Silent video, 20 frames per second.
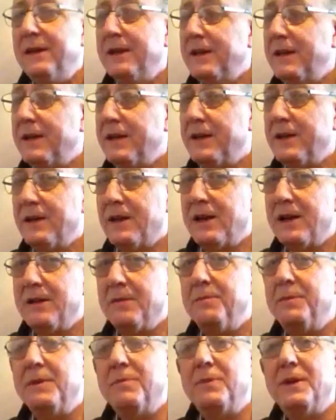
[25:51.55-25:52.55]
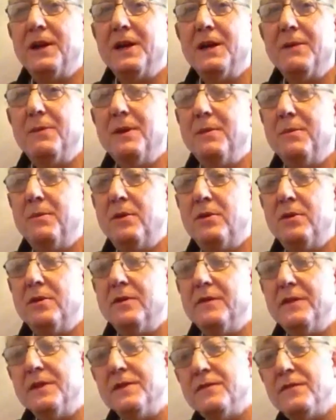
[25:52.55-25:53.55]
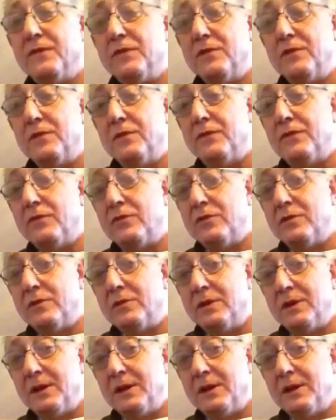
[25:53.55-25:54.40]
I'll be playing a bit more of it for